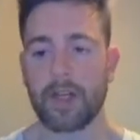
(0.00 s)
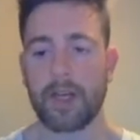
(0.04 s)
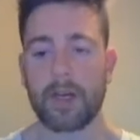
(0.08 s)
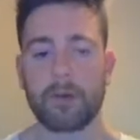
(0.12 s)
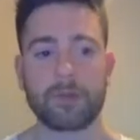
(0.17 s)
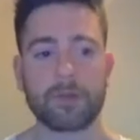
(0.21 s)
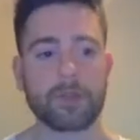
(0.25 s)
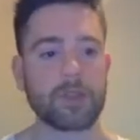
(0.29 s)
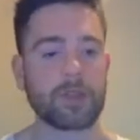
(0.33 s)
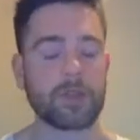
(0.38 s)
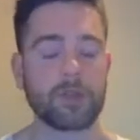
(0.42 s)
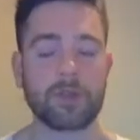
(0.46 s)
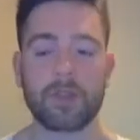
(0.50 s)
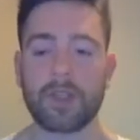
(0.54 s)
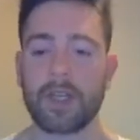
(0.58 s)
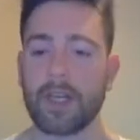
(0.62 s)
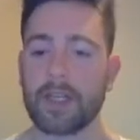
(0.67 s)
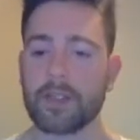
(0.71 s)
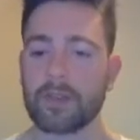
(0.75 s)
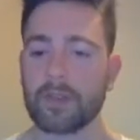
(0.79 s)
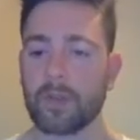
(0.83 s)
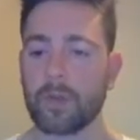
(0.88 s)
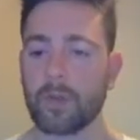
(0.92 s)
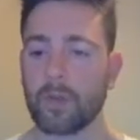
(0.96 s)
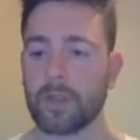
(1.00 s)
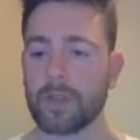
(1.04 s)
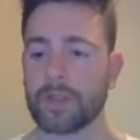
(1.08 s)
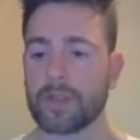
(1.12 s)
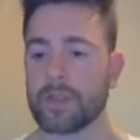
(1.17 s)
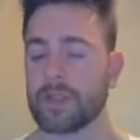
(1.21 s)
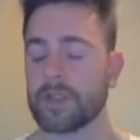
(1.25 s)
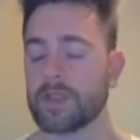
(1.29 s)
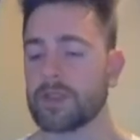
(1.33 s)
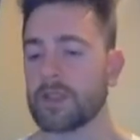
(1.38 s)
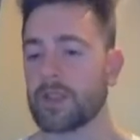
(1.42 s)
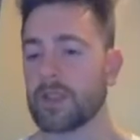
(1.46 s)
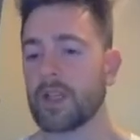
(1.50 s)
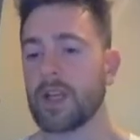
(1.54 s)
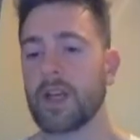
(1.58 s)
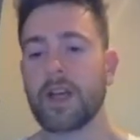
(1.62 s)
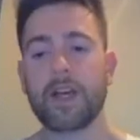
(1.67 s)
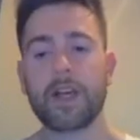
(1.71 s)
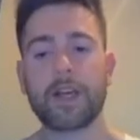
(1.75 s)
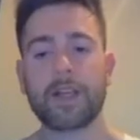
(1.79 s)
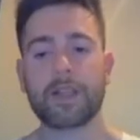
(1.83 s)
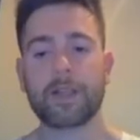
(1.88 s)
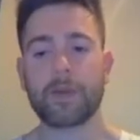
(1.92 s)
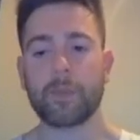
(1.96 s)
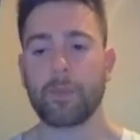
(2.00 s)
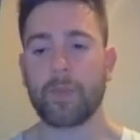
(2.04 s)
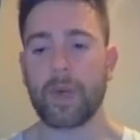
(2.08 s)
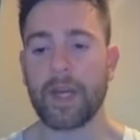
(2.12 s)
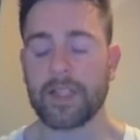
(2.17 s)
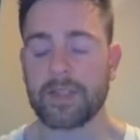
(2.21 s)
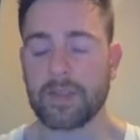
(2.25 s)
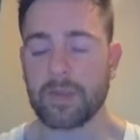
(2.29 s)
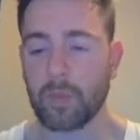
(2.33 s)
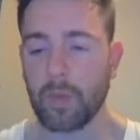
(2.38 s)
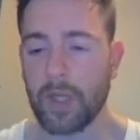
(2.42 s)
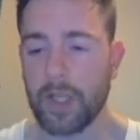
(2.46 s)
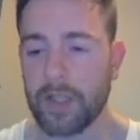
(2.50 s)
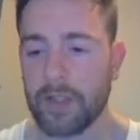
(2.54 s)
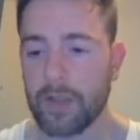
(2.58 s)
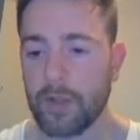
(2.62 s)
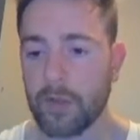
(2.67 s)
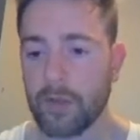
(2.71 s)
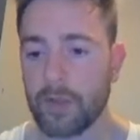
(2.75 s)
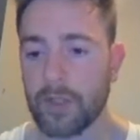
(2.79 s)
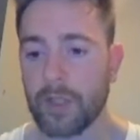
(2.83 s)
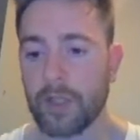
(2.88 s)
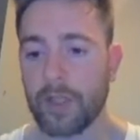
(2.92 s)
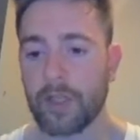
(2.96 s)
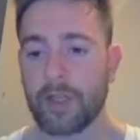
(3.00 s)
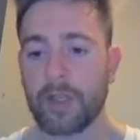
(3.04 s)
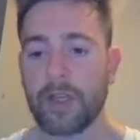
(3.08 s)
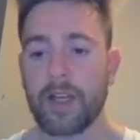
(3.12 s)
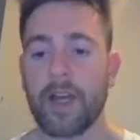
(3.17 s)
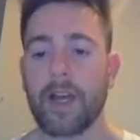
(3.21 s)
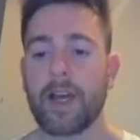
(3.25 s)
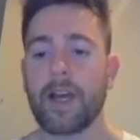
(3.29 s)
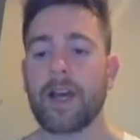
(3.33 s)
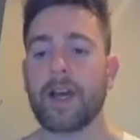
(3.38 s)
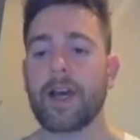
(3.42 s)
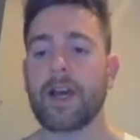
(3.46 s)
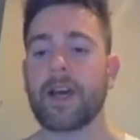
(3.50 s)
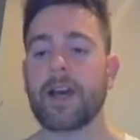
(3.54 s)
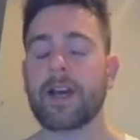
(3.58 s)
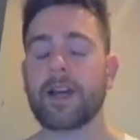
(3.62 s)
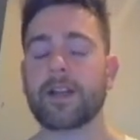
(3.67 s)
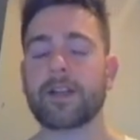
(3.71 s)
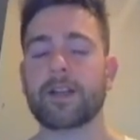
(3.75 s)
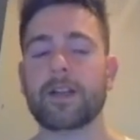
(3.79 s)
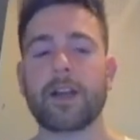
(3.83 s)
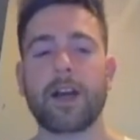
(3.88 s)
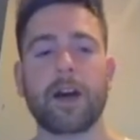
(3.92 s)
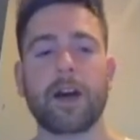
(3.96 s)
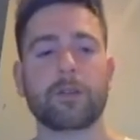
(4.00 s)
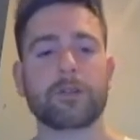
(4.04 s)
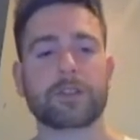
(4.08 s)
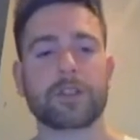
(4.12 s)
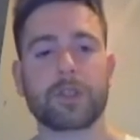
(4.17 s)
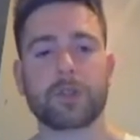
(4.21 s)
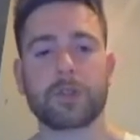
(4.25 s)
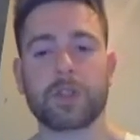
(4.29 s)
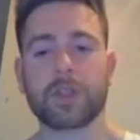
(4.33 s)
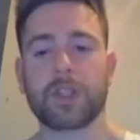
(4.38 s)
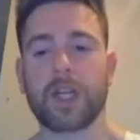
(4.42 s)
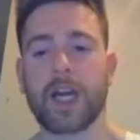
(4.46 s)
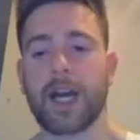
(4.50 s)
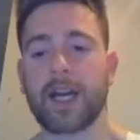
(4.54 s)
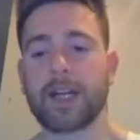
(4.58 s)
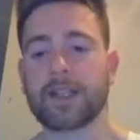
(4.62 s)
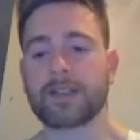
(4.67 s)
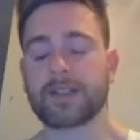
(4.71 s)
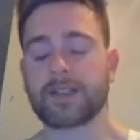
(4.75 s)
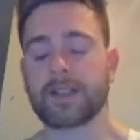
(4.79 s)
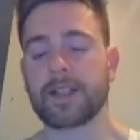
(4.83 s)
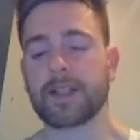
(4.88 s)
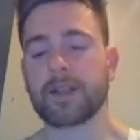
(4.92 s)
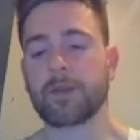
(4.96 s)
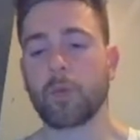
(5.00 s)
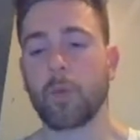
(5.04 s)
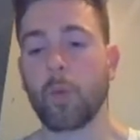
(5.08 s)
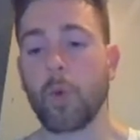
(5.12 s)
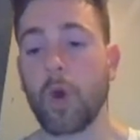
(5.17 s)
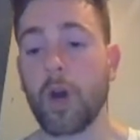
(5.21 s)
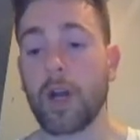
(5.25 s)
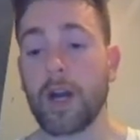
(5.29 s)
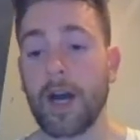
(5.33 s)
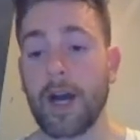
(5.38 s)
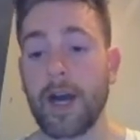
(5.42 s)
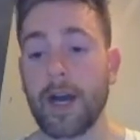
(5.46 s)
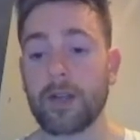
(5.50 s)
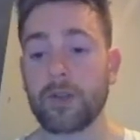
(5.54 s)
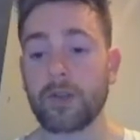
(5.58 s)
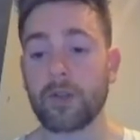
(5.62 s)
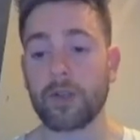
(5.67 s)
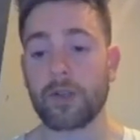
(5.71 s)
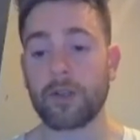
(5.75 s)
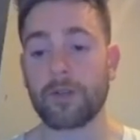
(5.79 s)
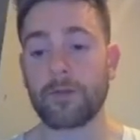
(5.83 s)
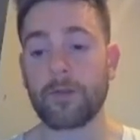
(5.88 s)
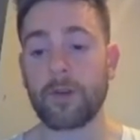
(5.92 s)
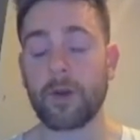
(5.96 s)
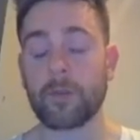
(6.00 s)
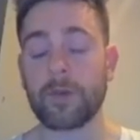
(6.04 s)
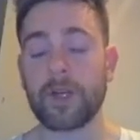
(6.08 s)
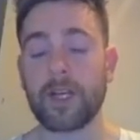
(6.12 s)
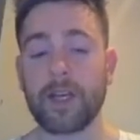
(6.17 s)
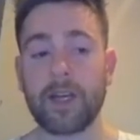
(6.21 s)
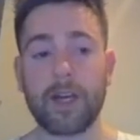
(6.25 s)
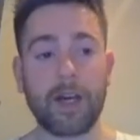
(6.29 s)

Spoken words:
I will show you guys courses and the best way to learn, and I will show you guys like what I learned from it.